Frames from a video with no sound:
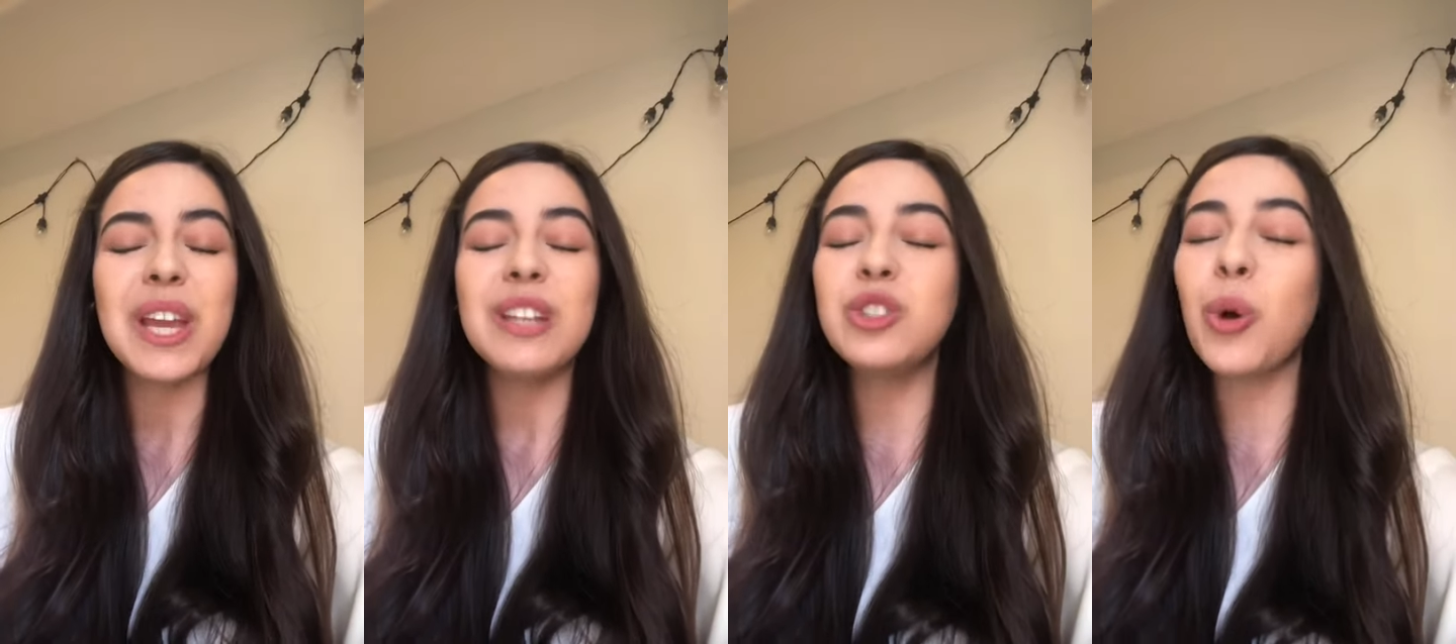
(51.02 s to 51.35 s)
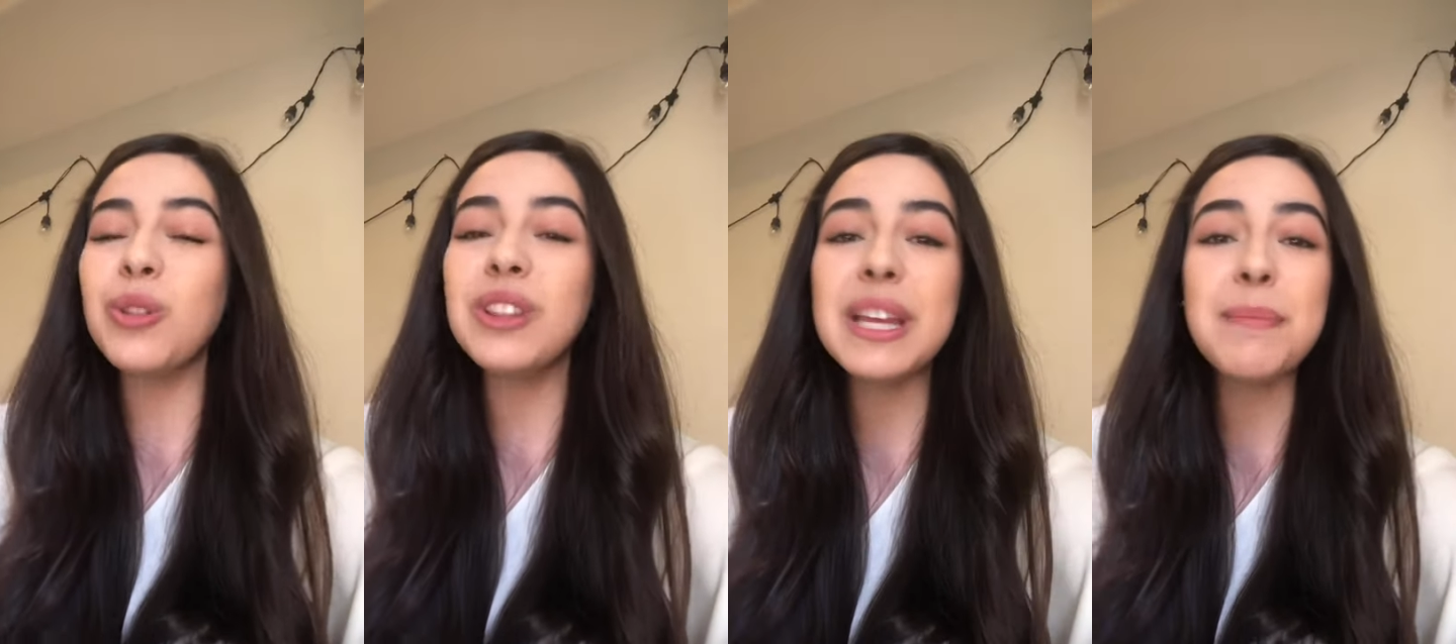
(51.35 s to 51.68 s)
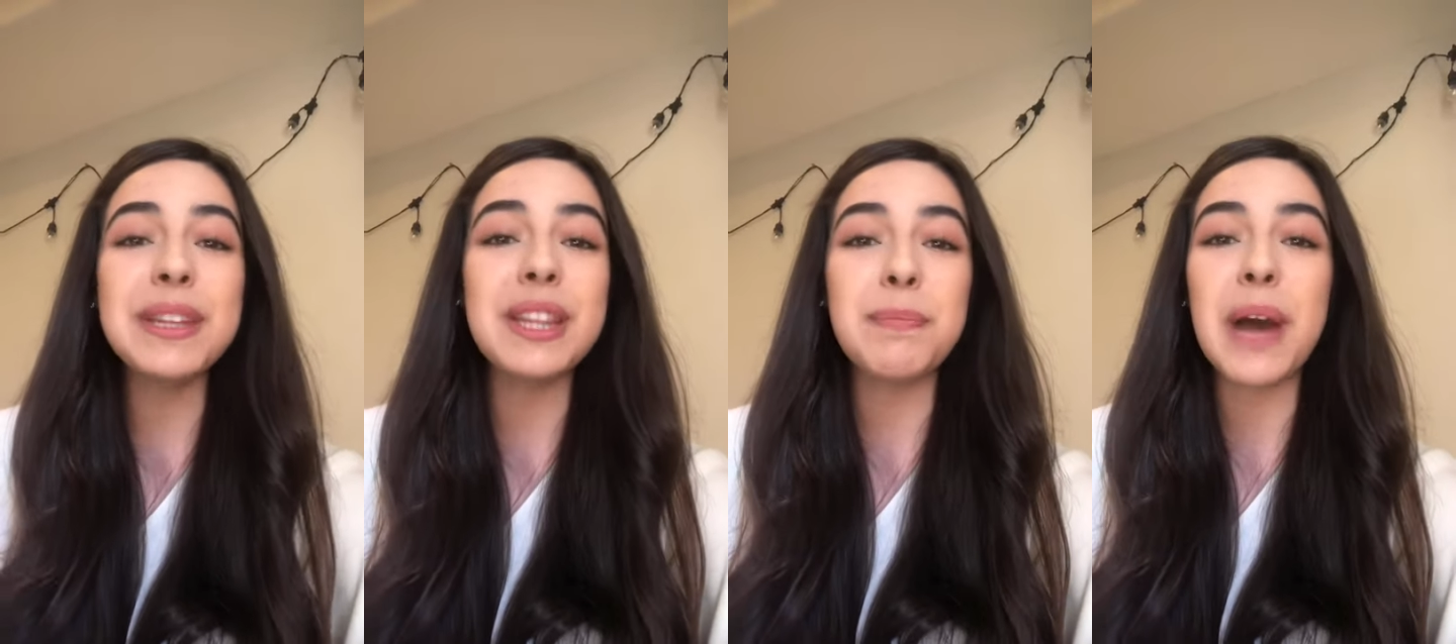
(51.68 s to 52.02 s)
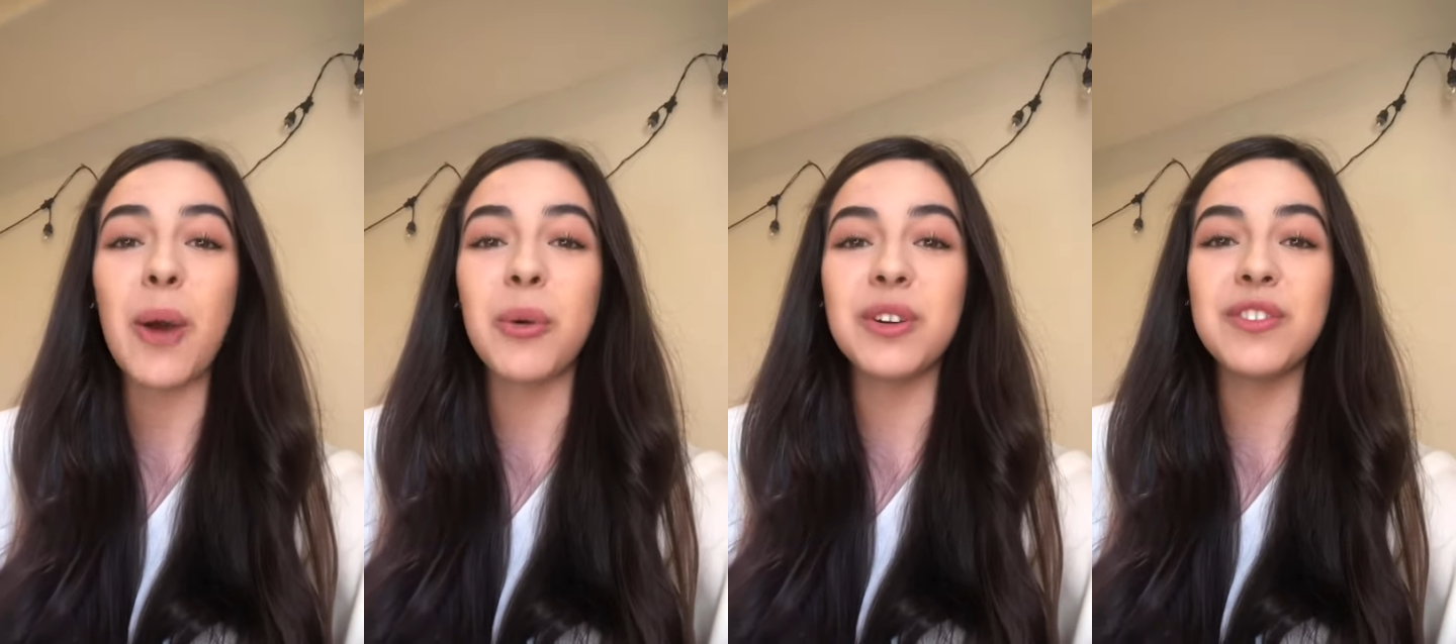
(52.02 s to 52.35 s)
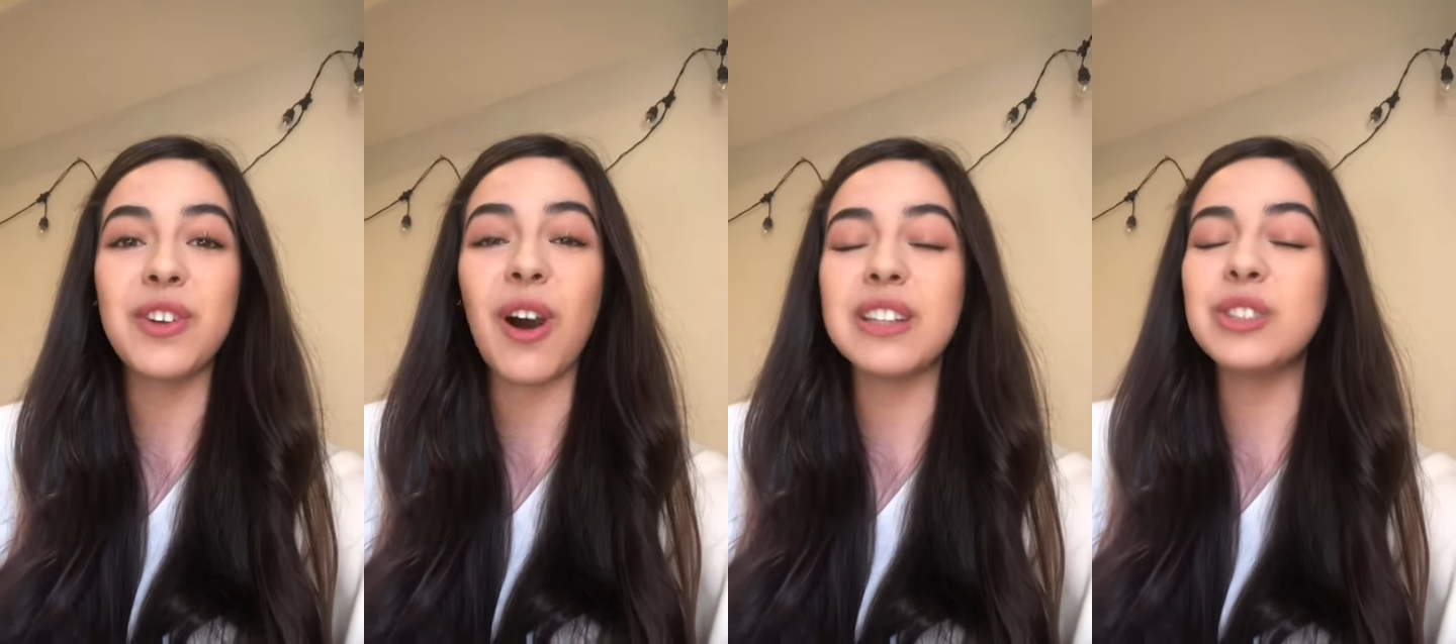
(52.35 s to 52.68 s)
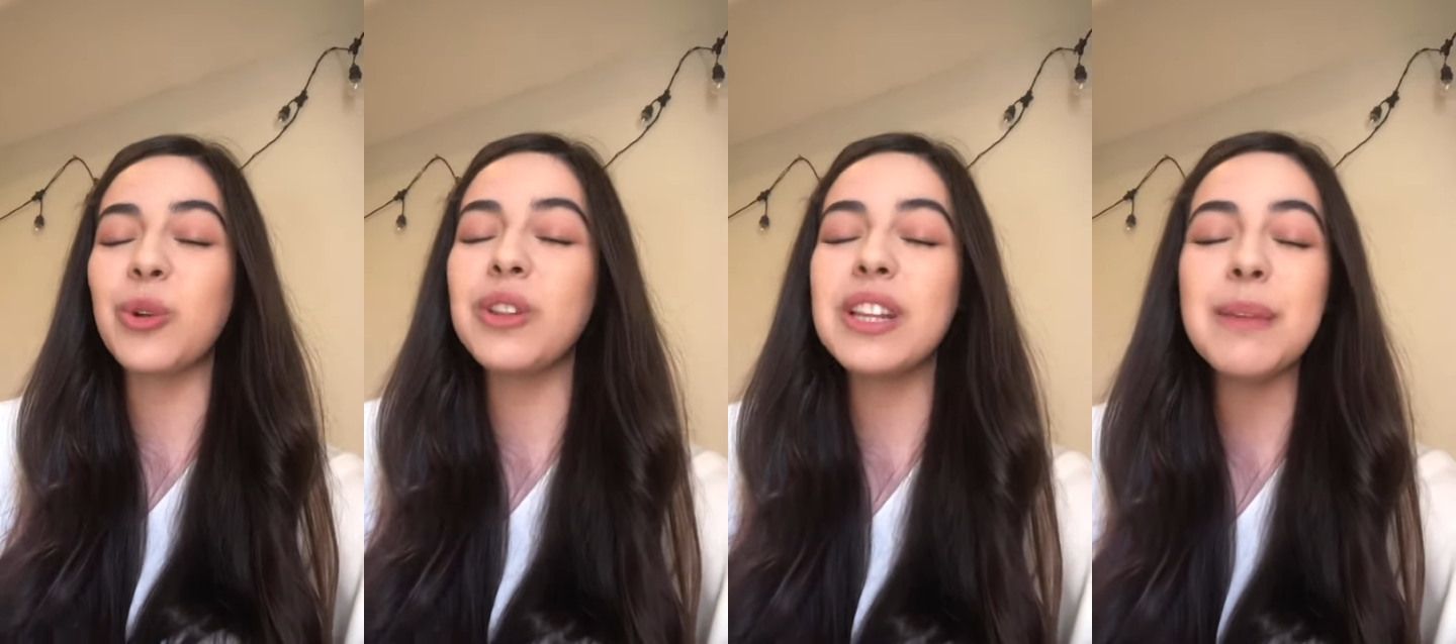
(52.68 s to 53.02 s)
Don't limit the power of God.
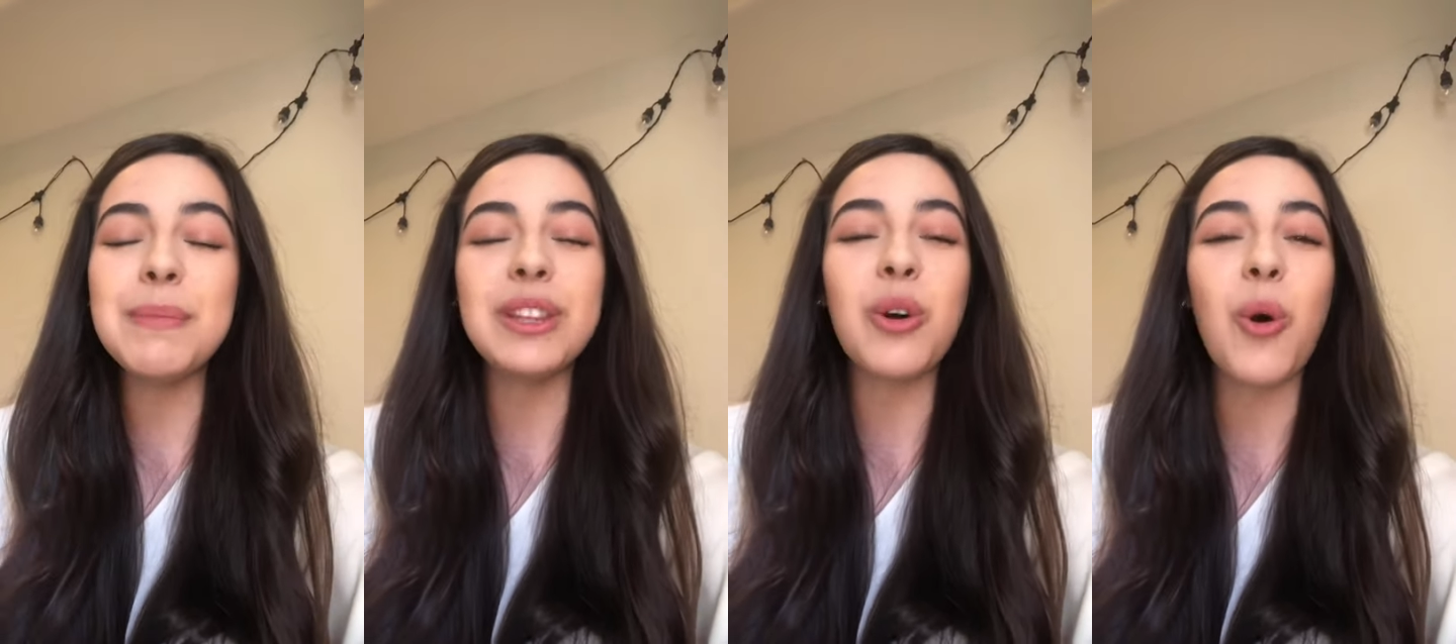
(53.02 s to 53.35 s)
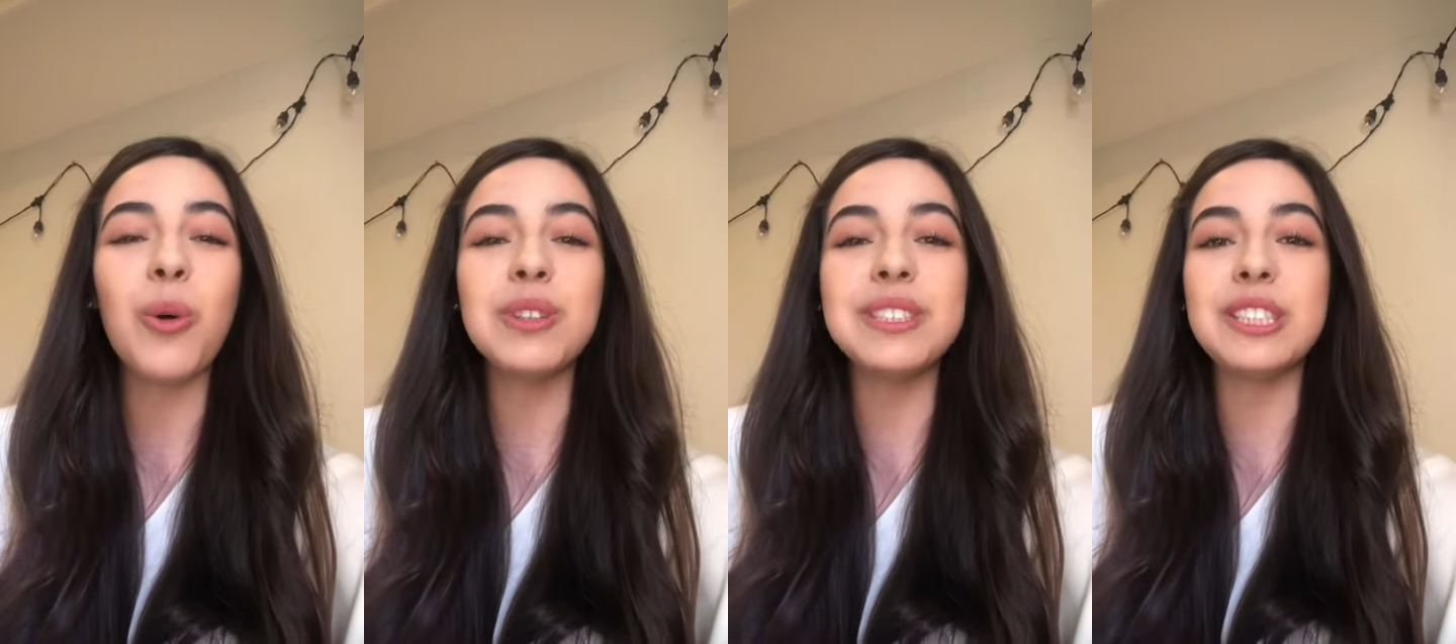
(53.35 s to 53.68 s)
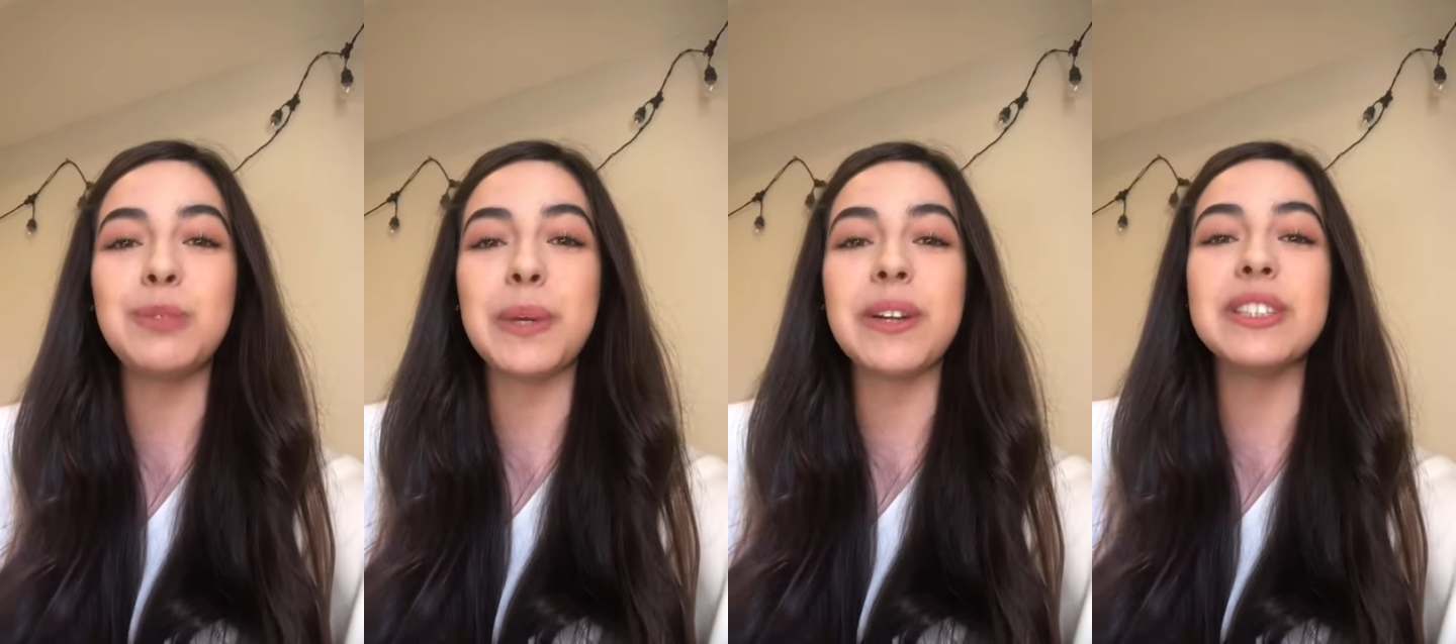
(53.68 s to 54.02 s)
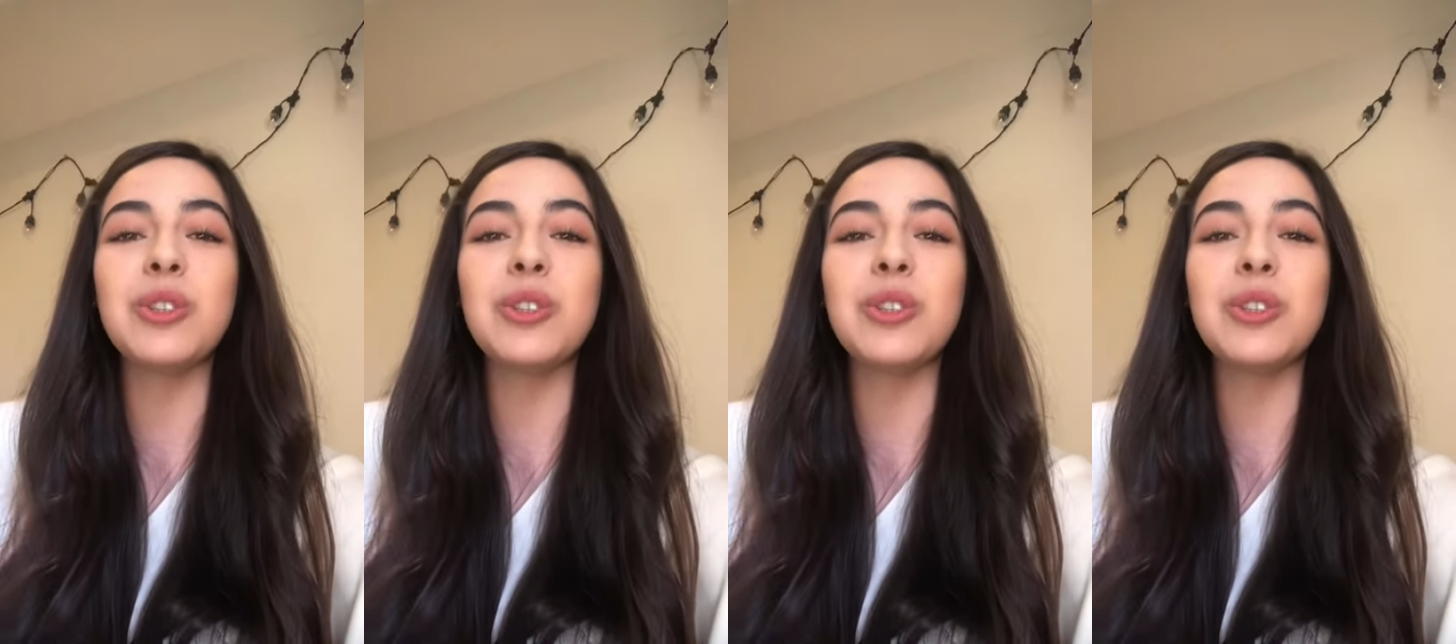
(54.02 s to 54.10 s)
Don't limit the Holy Spirit.